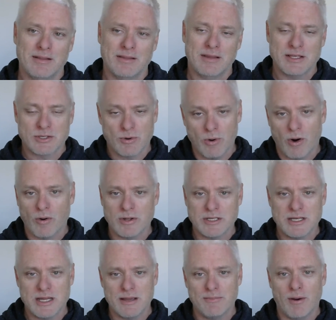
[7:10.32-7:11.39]
there's quarries
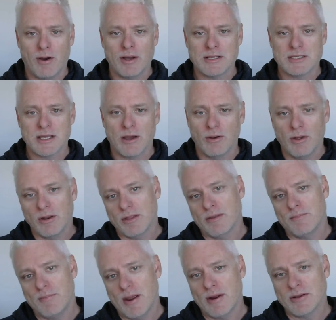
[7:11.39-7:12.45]
nearby, so a lot of the
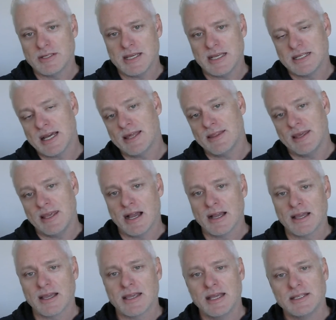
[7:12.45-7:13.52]
parents here take their
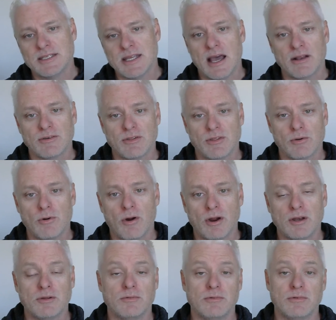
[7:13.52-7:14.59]
younger kids out to the
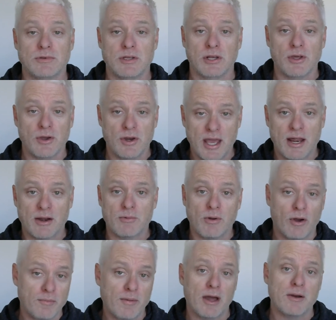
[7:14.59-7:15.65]
quarry to learn how to
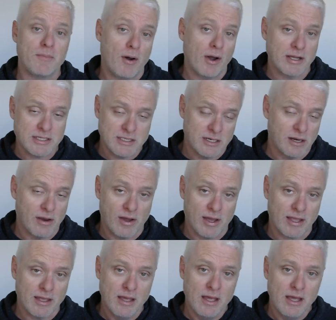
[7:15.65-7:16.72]
ride motorbikes and the like.
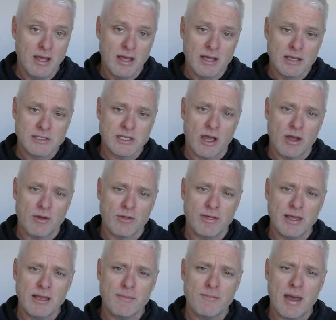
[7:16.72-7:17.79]
So
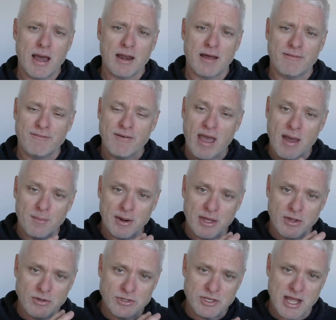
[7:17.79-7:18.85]
think about a family
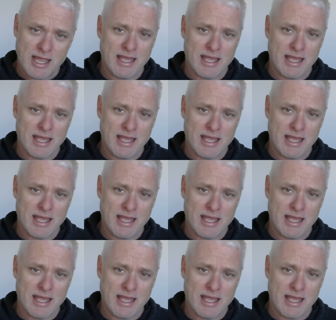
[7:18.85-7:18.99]
who's